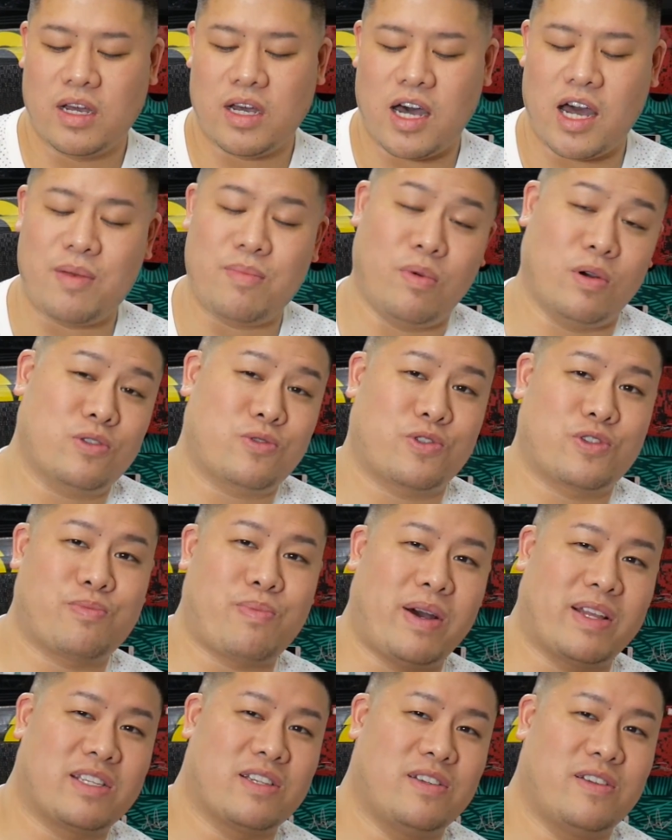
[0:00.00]
utmost
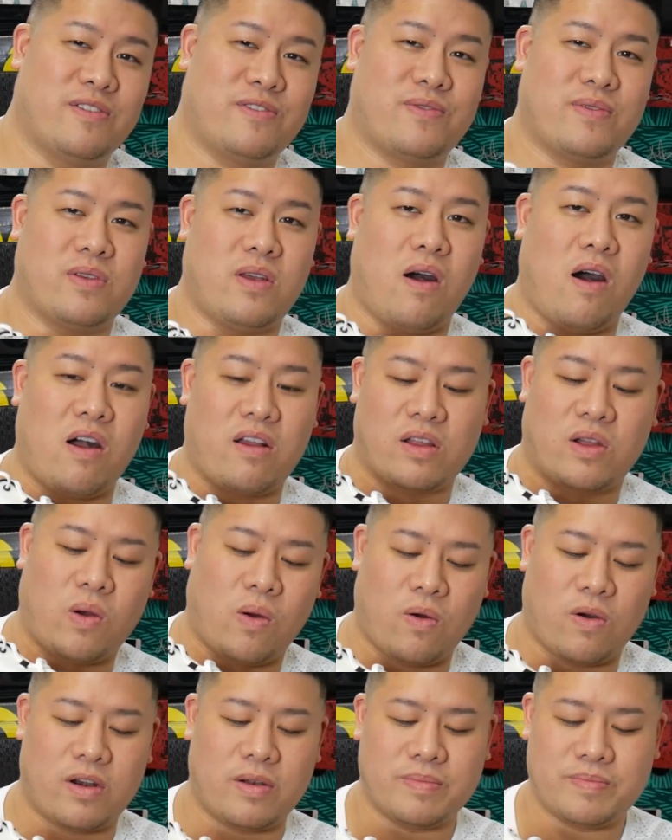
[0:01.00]
responsiveness on
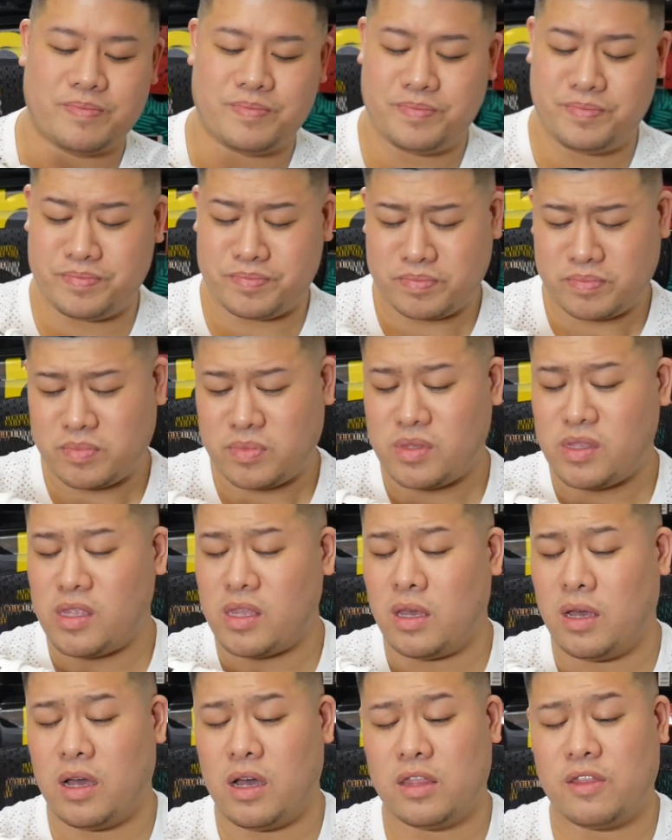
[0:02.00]
court.
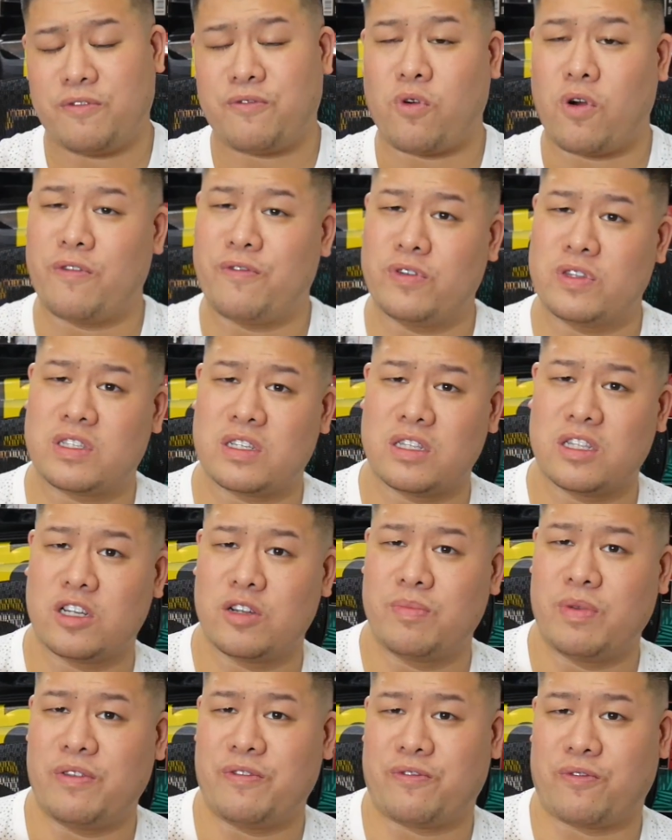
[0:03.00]
The forefoot's a
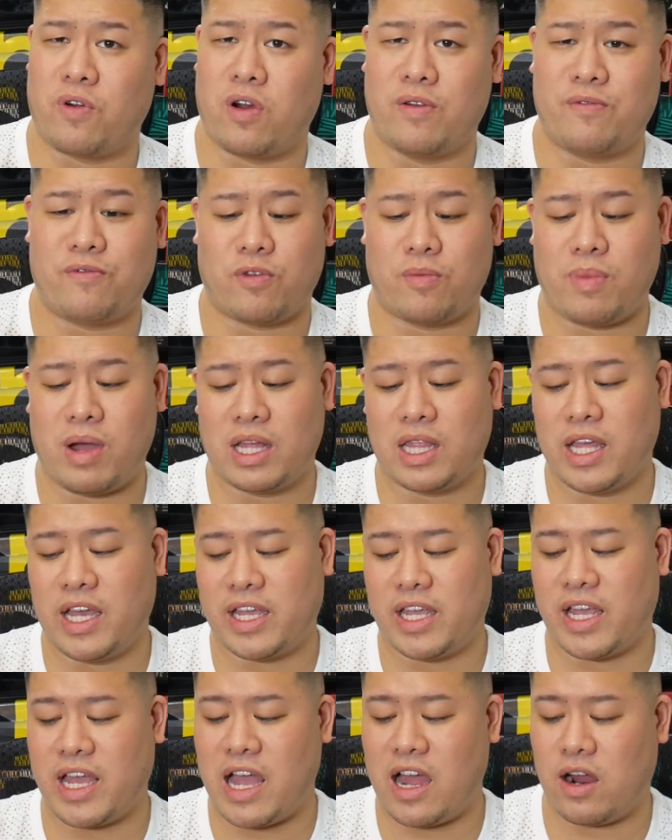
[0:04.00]
little bit firm for my
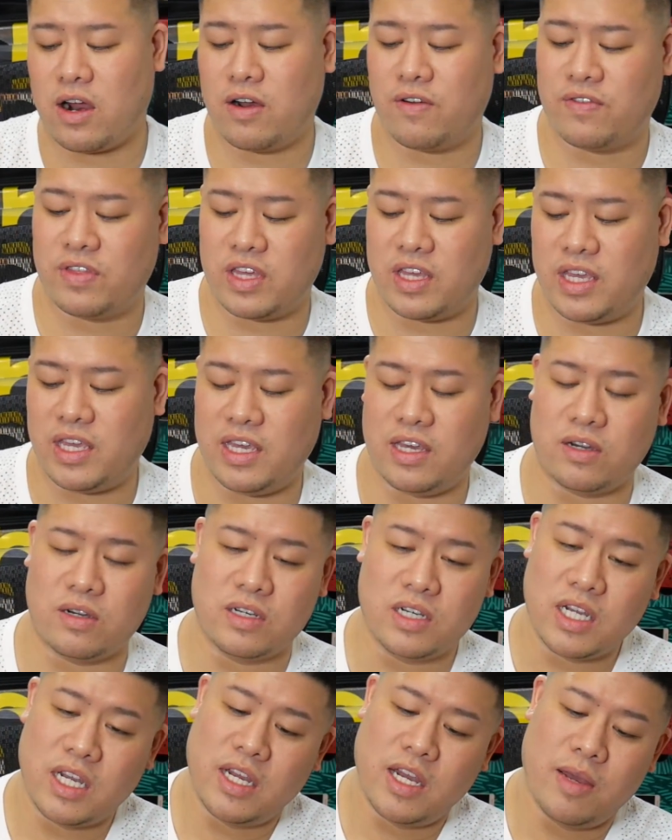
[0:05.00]
liking. However, the
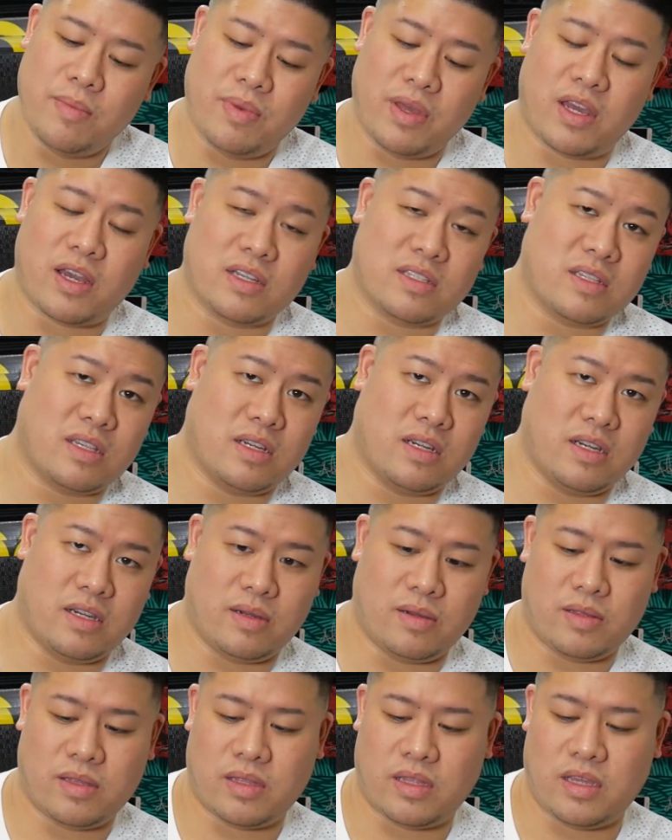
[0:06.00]
heel, because of
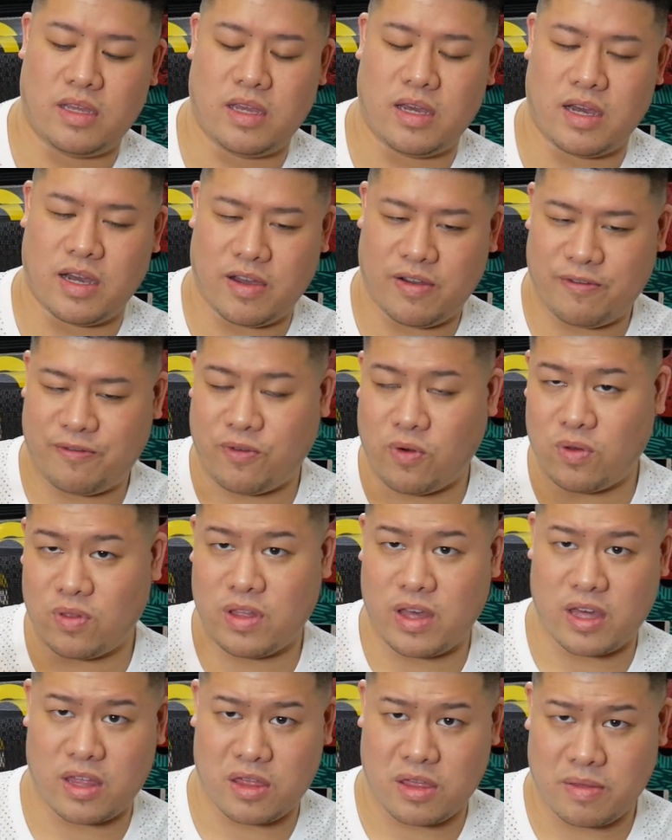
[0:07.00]
the
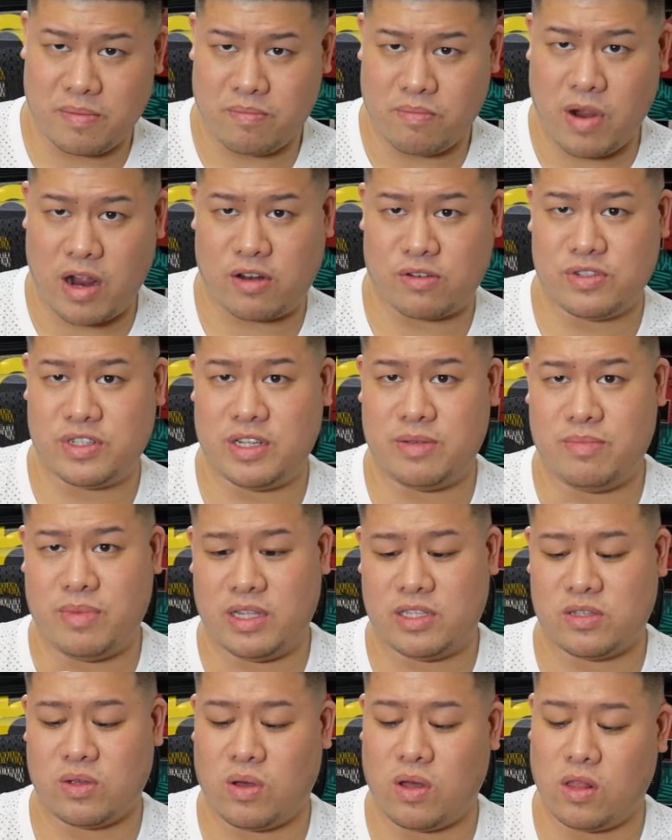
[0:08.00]
full-length Micro G
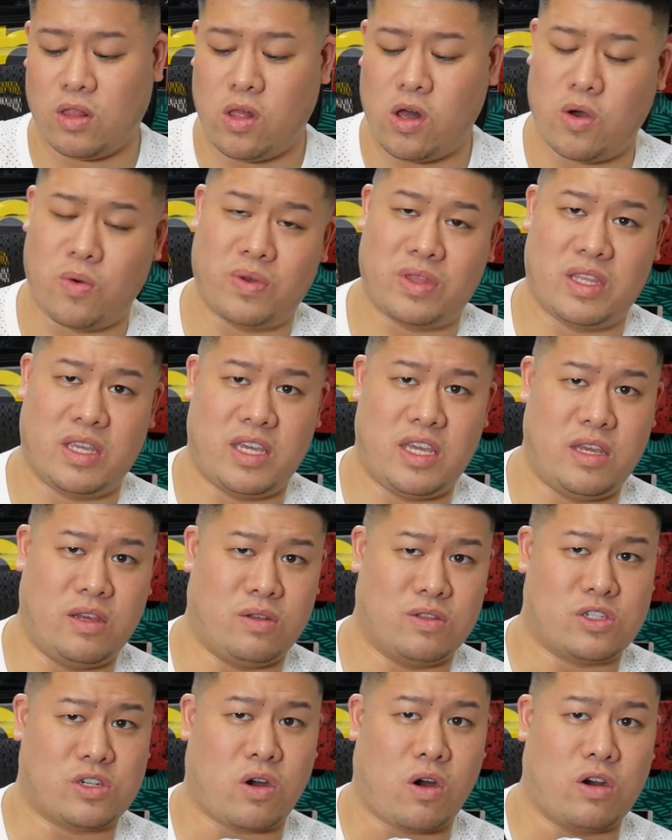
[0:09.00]
midsole along with the
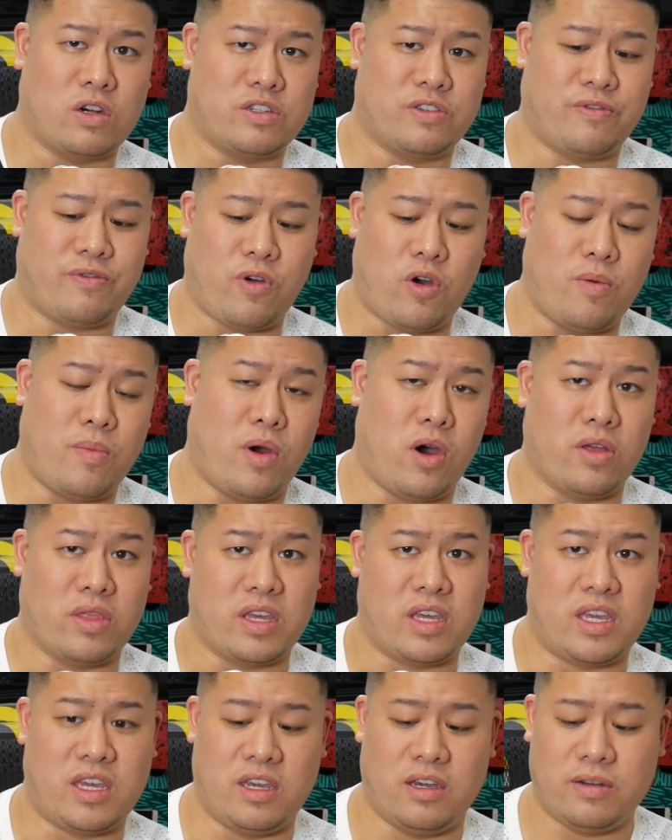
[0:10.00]
heel charged foam on
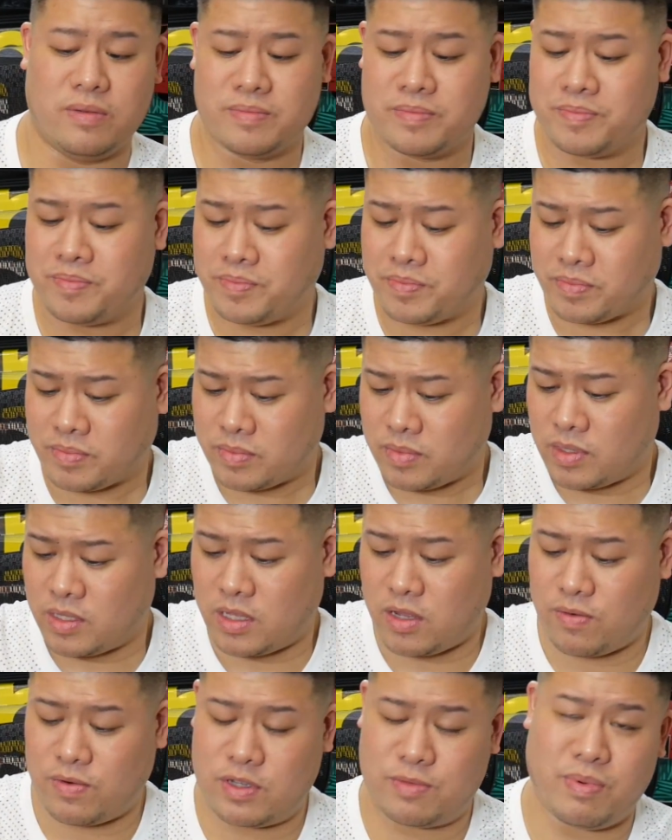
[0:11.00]
the heel,
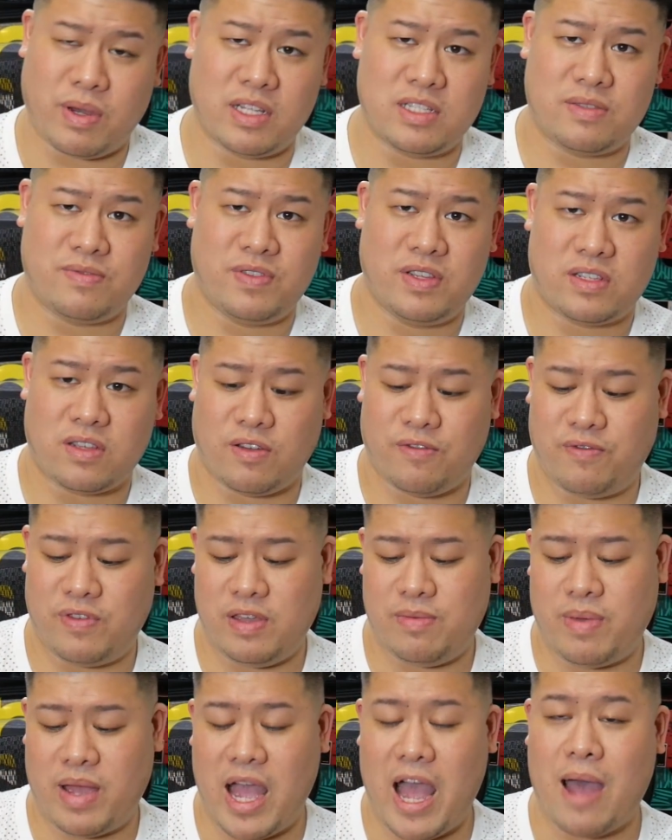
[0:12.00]
the responsiveness on
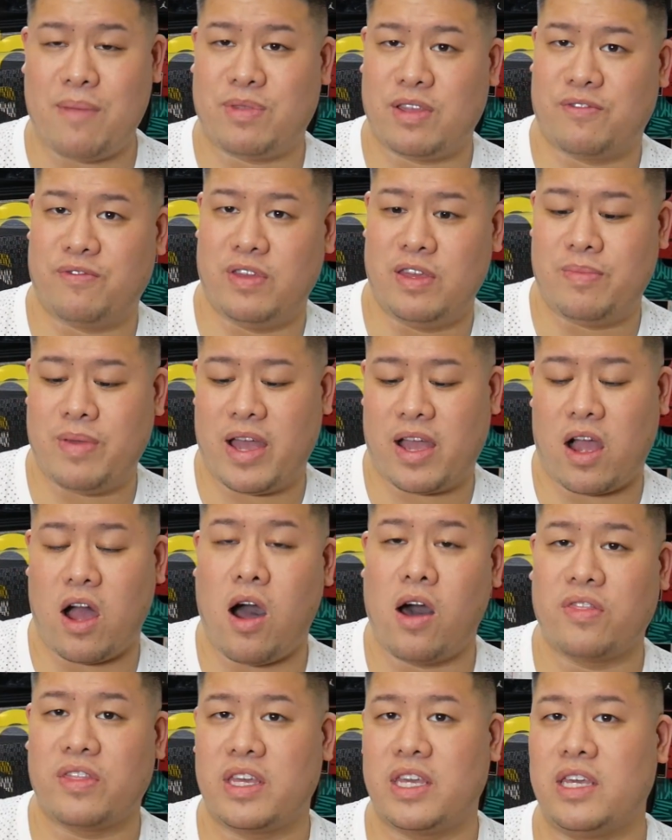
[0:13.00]
haptic feedback
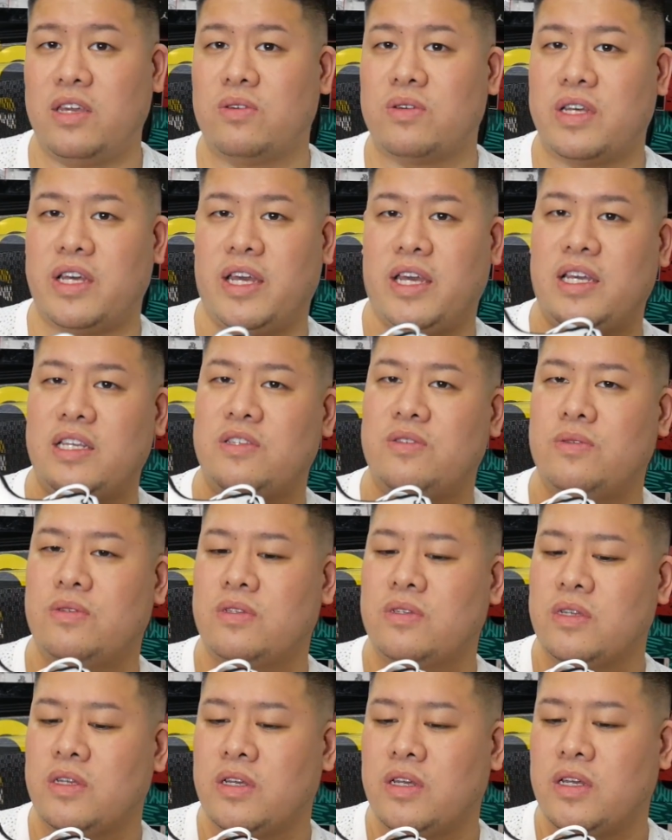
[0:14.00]
on the heel is